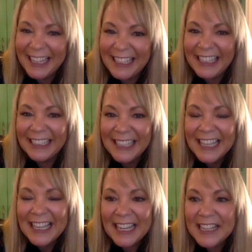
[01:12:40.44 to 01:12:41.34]

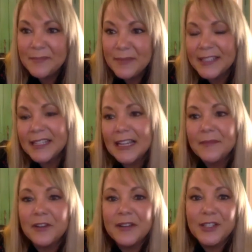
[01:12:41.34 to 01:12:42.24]
undertaking. And in the
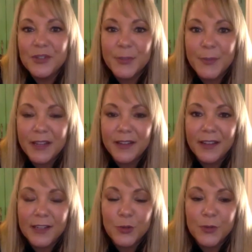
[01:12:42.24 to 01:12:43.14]
meantime, you know, I do
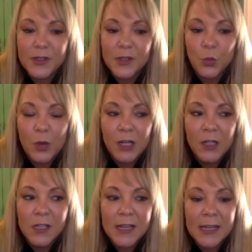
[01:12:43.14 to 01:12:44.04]
speaking engagements as
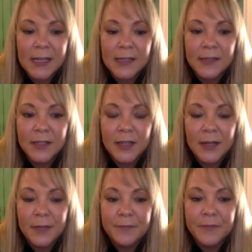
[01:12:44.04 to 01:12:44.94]
well,
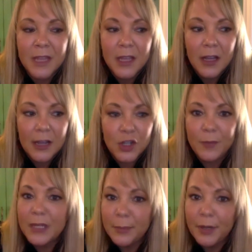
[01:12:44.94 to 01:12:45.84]
and um,
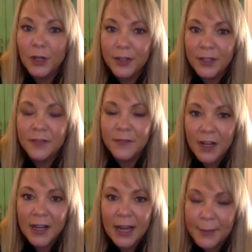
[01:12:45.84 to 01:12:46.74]
I should be a part
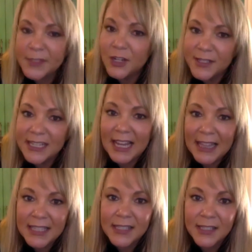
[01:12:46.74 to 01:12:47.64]
of uh,
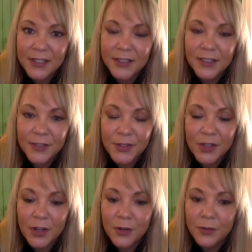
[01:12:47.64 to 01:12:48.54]
OpsStars again this year.
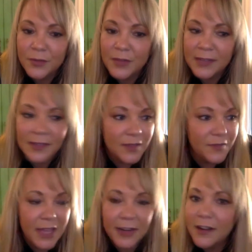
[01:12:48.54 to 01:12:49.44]
So
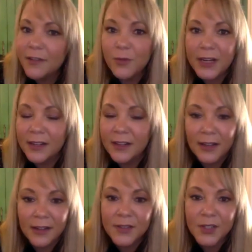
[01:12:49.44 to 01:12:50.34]
that's yet another
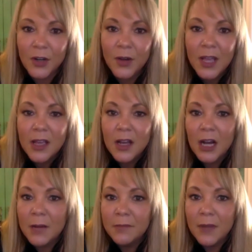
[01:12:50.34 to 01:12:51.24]
way to connect. So
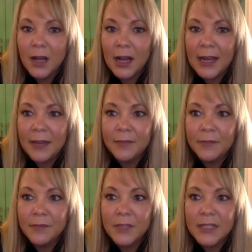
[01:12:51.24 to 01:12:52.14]
um,
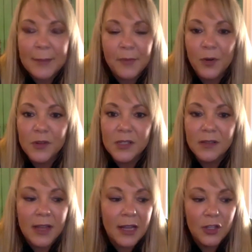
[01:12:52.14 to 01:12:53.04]
I am the type of
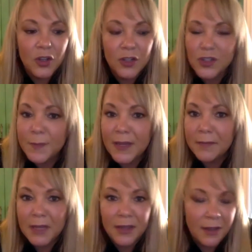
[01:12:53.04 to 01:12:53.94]
person that you can
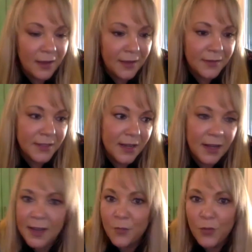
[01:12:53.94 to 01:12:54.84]
just ping me
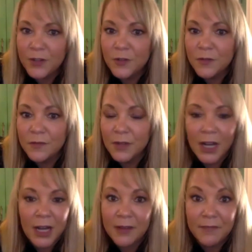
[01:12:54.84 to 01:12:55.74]
and I will
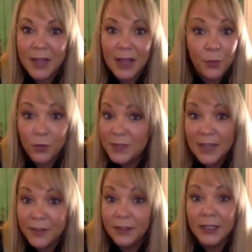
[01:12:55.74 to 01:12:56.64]
uh, I
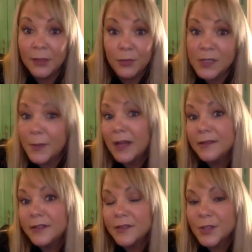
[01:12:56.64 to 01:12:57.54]
will definitely
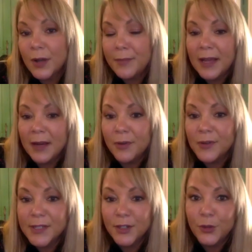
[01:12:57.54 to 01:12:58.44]
respond. So I'm
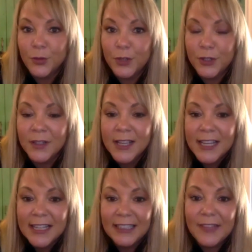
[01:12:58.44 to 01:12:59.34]
not a person who
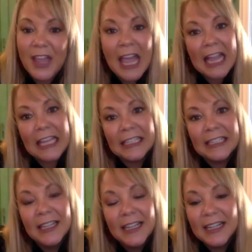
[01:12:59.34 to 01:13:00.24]
will leave you
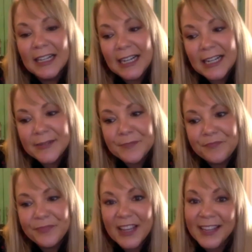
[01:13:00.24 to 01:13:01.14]
hanging
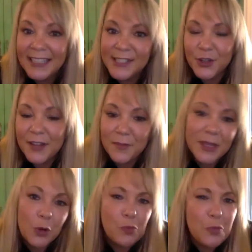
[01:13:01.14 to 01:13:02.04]
um, unless
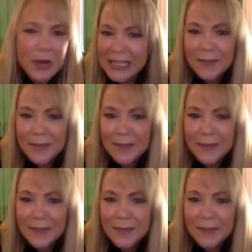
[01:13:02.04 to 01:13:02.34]
you're giving me a